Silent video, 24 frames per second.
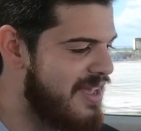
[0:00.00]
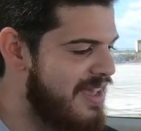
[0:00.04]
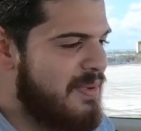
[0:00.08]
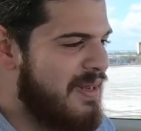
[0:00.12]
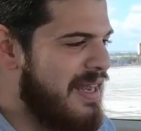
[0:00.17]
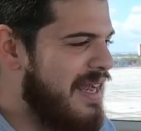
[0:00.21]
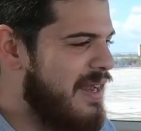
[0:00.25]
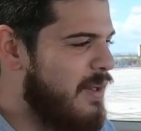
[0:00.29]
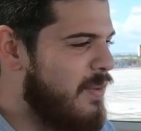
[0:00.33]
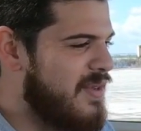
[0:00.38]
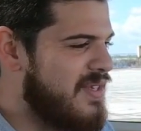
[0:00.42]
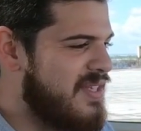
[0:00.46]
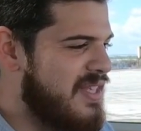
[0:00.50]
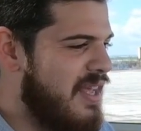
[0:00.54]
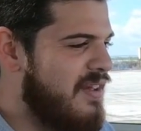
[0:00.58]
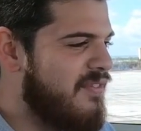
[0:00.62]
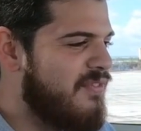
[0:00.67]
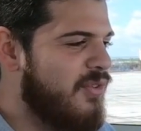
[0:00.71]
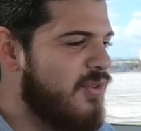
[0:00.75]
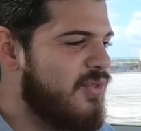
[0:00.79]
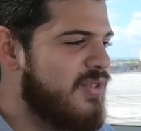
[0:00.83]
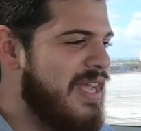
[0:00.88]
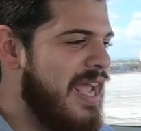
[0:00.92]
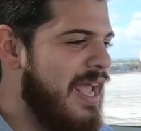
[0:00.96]
But anyways, the
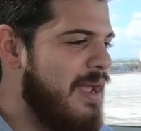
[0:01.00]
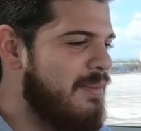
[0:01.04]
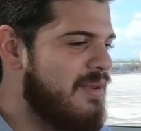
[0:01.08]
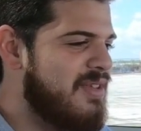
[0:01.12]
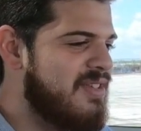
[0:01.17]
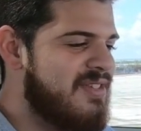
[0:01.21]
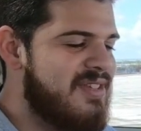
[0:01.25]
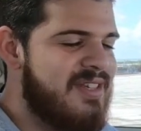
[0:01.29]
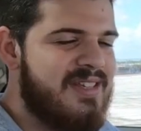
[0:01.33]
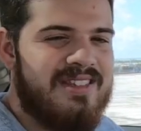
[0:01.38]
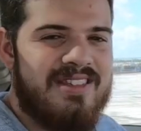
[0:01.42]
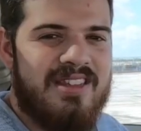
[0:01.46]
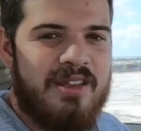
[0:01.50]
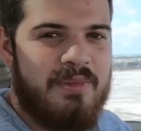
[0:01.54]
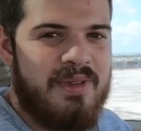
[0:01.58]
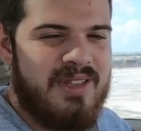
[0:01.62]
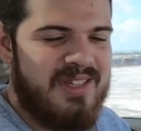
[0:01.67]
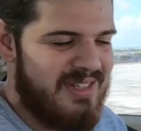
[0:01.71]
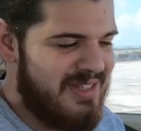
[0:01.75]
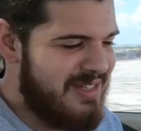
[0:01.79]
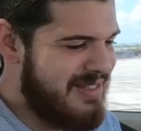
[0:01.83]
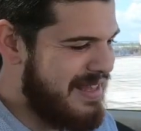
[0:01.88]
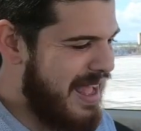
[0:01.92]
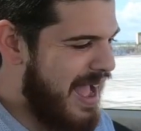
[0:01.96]
infotainment system
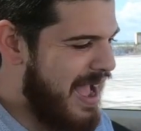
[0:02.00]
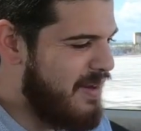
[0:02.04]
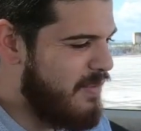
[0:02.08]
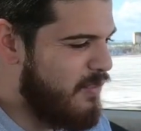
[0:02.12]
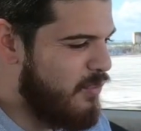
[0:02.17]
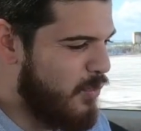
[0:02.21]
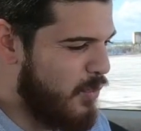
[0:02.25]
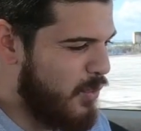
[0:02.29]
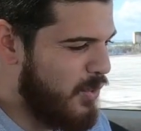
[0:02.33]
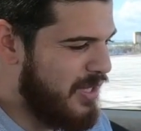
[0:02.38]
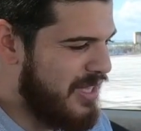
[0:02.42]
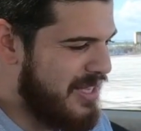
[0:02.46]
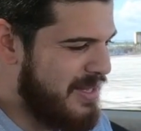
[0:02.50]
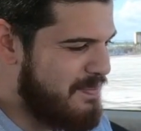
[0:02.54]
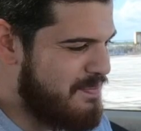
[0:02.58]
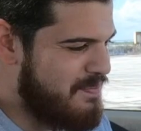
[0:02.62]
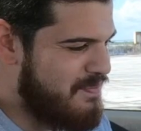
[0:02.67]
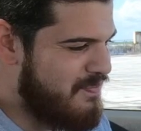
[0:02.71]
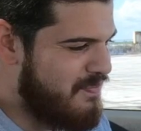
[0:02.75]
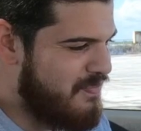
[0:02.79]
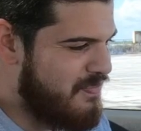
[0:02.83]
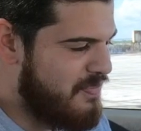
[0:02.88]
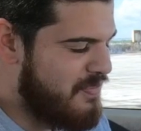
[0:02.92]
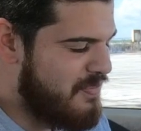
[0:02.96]
is not really
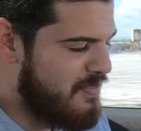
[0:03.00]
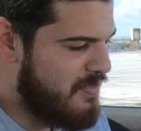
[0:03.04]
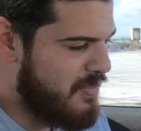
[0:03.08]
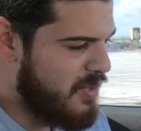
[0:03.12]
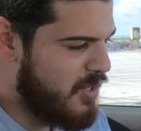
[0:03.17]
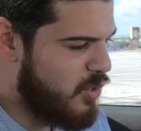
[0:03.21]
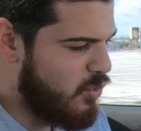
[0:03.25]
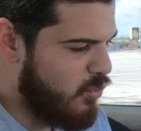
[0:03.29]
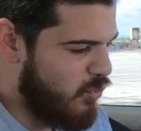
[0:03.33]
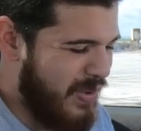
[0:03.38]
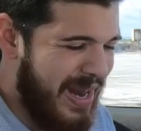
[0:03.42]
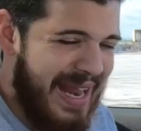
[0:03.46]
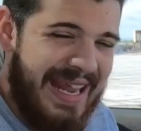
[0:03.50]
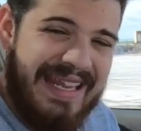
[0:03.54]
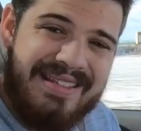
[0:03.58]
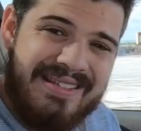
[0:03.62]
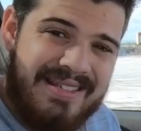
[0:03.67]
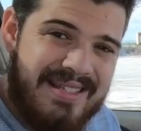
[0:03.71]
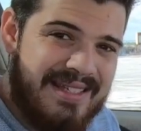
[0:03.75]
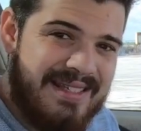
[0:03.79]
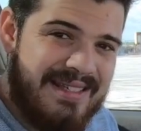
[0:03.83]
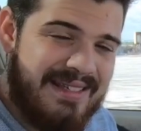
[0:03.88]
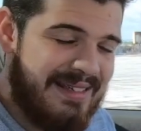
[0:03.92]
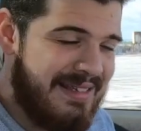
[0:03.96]

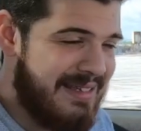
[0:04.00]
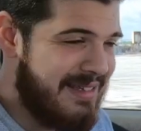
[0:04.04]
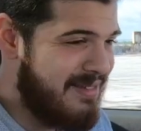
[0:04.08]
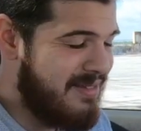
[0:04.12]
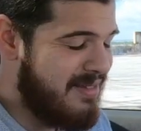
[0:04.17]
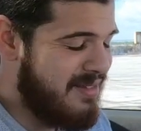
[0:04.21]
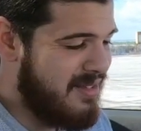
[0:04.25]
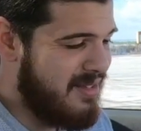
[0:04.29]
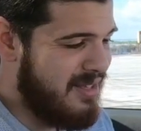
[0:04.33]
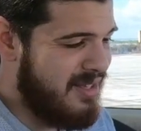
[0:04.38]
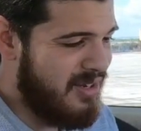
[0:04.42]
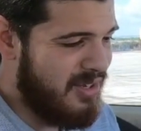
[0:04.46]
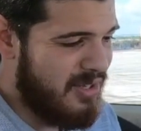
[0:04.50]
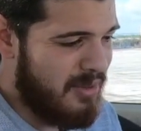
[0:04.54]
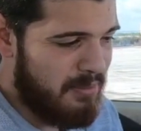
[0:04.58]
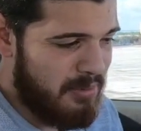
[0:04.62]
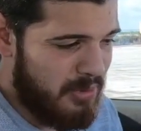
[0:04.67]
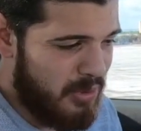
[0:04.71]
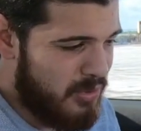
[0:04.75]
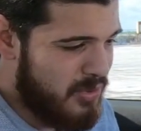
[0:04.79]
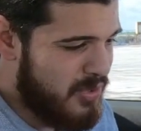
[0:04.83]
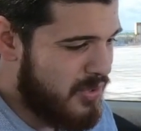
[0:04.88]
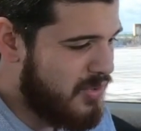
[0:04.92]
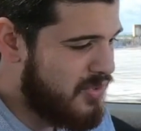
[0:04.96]
great. You know, the
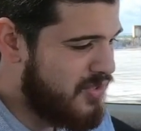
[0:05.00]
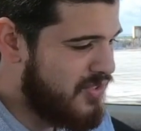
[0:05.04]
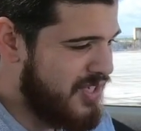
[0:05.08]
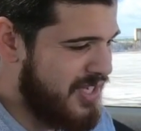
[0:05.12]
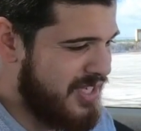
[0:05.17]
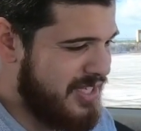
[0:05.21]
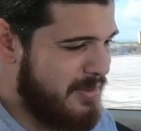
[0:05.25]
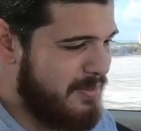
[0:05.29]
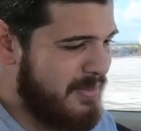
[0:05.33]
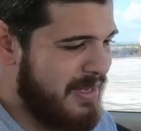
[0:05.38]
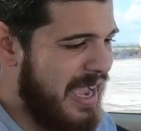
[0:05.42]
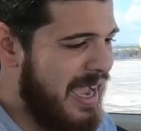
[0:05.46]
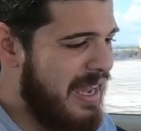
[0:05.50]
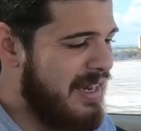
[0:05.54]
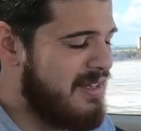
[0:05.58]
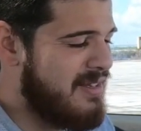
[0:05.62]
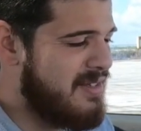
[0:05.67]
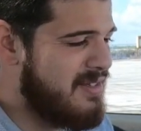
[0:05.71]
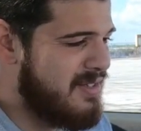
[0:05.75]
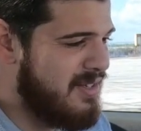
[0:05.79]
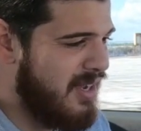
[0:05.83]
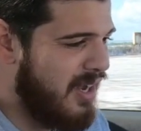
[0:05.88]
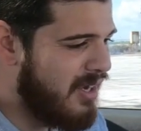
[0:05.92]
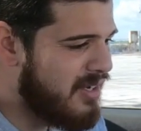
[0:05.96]
Bluetooth system kind of
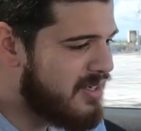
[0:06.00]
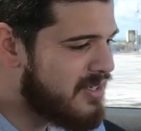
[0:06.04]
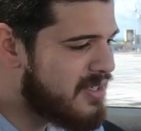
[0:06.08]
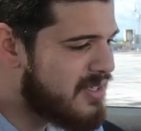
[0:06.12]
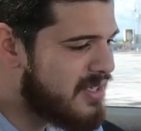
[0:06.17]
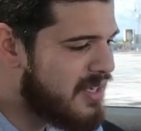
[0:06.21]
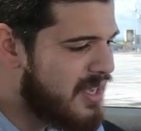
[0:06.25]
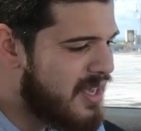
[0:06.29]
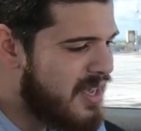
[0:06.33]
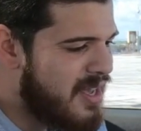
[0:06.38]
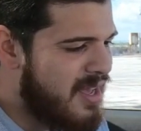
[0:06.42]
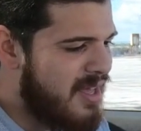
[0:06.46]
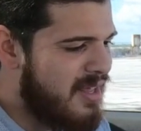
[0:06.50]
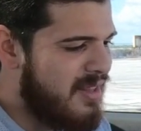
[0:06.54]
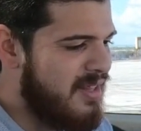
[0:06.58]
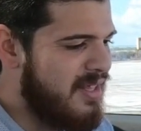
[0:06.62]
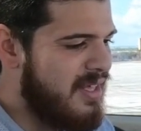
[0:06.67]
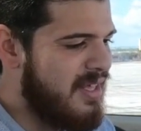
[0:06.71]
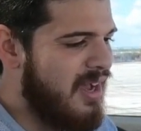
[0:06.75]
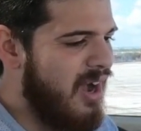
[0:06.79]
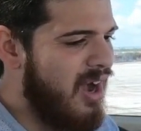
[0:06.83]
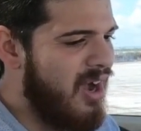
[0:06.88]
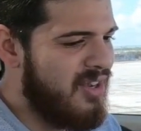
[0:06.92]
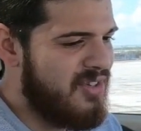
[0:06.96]
sucks.
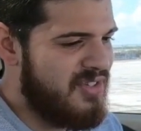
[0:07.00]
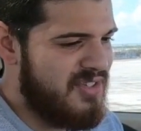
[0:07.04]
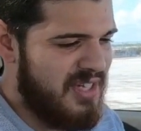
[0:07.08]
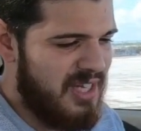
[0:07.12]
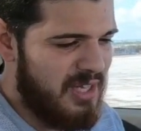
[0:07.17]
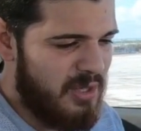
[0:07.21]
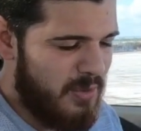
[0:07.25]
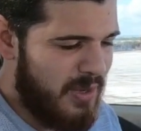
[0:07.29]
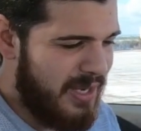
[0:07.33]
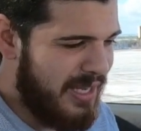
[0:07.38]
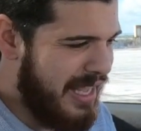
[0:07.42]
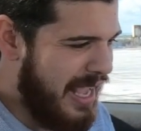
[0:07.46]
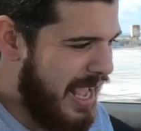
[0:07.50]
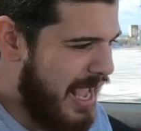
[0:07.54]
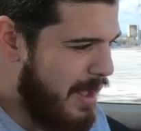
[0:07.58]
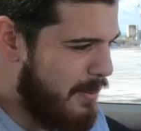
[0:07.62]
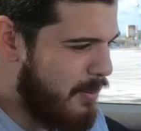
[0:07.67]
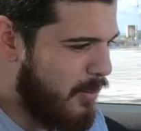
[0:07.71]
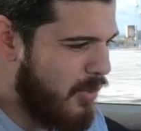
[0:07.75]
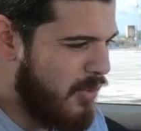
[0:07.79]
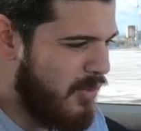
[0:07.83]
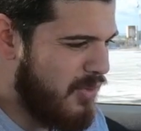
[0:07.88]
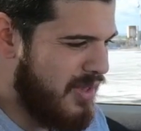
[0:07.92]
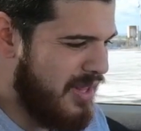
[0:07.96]
The auxiliary
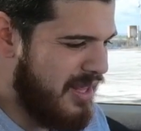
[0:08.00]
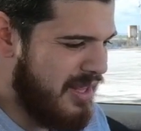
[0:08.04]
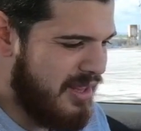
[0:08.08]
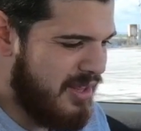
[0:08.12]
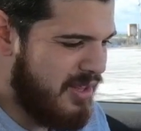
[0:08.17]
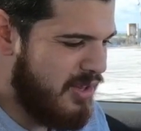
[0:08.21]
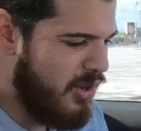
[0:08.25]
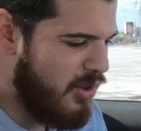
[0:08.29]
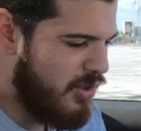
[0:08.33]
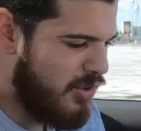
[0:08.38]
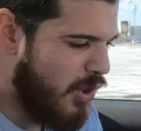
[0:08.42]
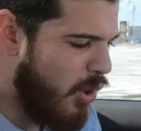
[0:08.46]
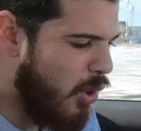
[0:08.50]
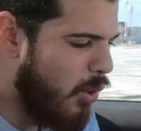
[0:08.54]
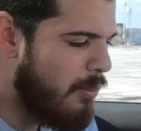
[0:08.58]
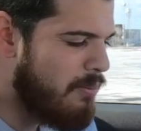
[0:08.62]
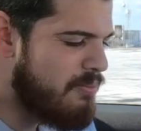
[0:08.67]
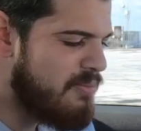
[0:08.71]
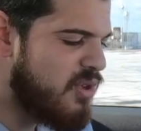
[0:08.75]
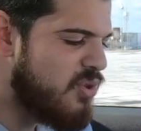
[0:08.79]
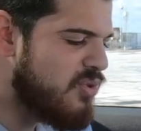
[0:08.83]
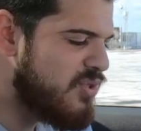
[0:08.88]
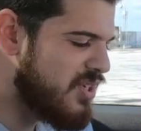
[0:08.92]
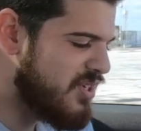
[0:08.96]
cable, the whole
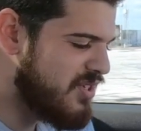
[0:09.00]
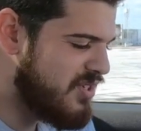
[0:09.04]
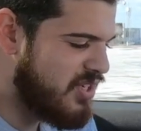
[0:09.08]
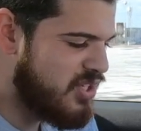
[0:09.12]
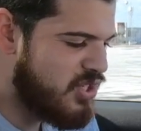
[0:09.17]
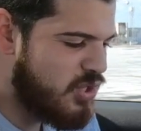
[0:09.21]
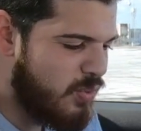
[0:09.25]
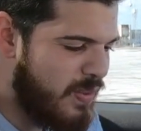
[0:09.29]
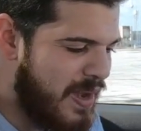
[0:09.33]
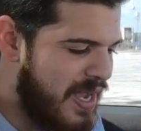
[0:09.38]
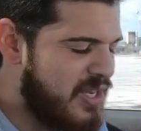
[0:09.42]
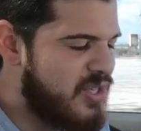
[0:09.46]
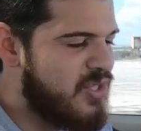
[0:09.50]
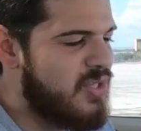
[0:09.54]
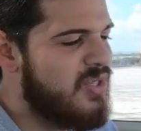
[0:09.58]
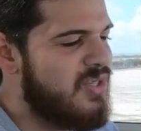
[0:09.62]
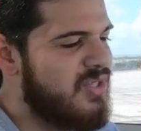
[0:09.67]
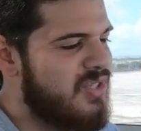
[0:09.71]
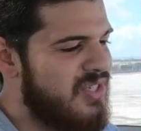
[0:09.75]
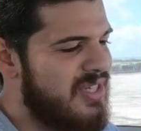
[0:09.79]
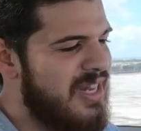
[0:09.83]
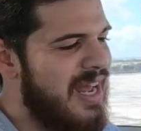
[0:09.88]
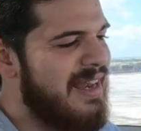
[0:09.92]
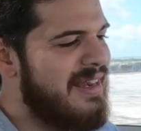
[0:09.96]
music
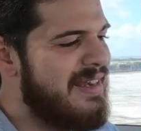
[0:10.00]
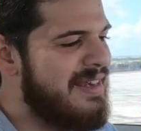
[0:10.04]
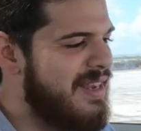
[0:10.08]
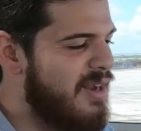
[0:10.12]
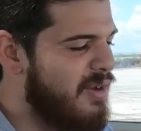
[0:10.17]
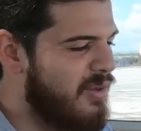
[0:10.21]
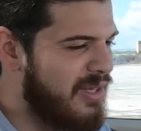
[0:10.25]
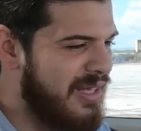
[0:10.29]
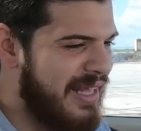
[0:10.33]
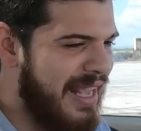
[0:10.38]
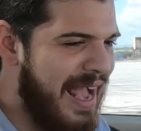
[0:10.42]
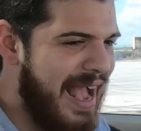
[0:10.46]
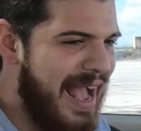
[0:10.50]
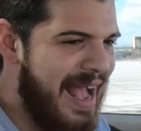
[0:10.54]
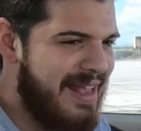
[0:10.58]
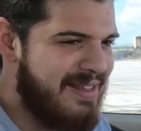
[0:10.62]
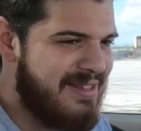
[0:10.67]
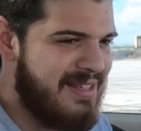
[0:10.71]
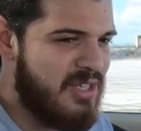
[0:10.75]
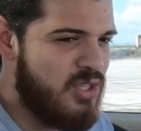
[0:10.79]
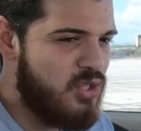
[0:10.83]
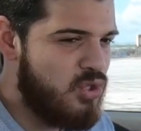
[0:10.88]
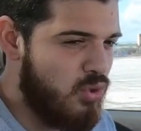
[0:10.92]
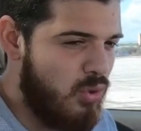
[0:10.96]
situation is not nearly
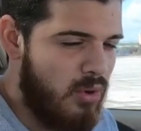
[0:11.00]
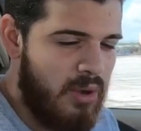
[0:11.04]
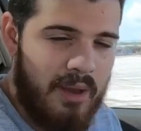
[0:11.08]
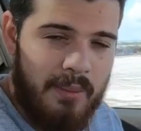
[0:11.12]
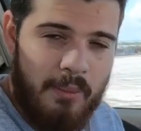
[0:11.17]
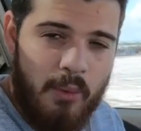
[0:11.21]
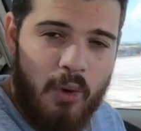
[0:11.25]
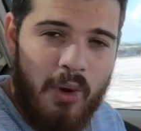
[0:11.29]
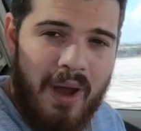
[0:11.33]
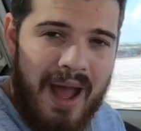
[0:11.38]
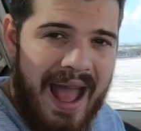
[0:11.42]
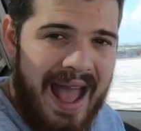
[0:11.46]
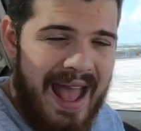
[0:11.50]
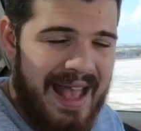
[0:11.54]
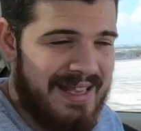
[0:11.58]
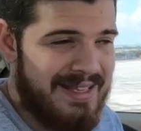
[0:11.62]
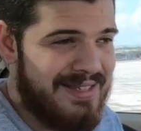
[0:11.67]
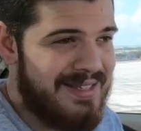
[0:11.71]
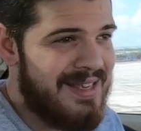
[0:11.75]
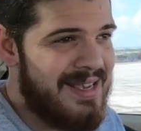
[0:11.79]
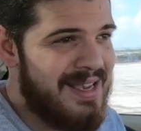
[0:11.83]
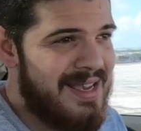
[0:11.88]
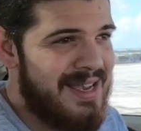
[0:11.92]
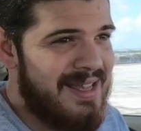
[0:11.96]
as enjoyable
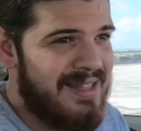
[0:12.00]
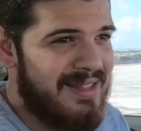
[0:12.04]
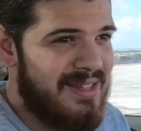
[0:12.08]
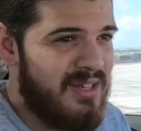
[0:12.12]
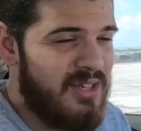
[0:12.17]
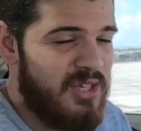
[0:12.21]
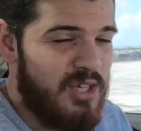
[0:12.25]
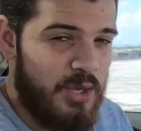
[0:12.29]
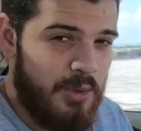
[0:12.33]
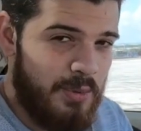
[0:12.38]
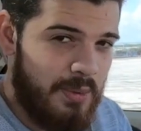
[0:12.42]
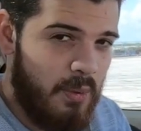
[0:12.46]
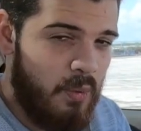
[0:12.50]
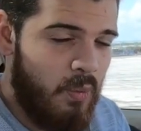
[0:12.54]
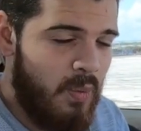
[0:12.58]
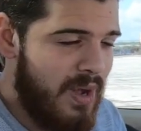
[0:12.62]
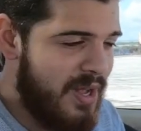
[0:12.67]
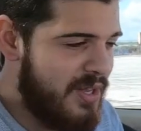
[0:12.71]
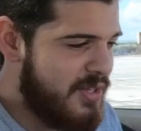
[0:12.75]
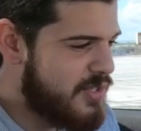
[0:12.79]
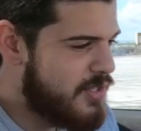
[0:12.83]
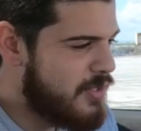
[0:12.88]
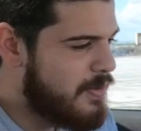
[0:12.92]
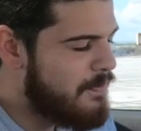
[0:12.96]
as the newer
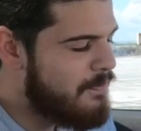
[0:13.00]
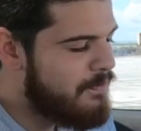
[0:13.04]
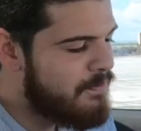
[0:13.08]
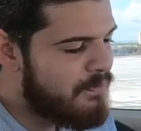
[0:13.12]
ones.